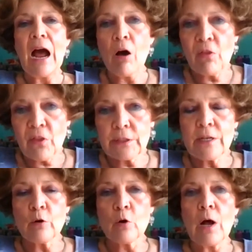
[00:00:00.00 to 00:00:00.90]
how
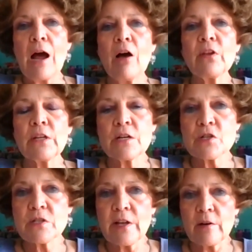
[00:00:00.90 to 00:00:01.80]
the
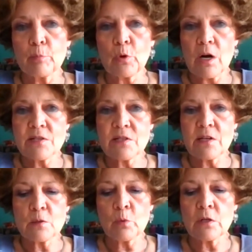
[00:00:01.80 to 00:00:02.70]
legislative
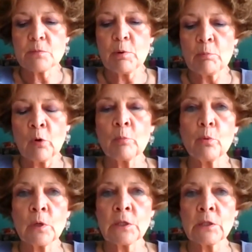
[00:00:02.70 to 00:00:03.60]
process works. But more
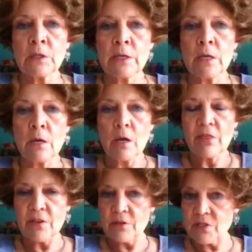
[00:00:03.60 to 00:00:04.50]
importantly,
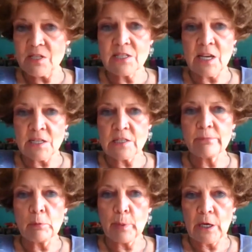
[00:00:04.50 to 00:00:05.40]
there's a sense
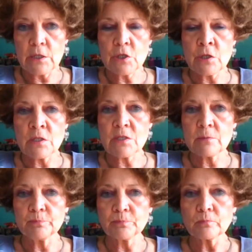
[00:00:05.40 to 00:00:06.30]
of
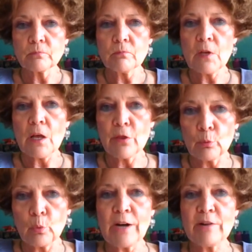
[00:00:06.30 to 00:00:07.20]
impatience
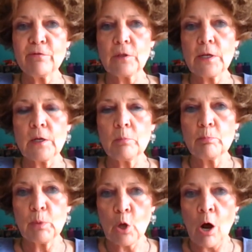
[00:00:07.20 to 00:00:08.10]
that rightfully
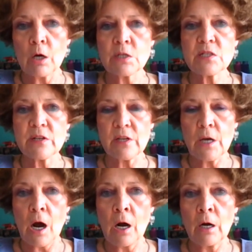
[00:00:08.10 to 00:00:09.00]
belongs to the
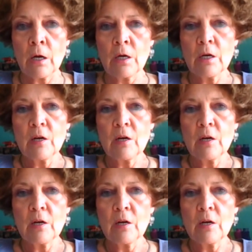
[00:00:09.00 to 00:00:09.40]
young.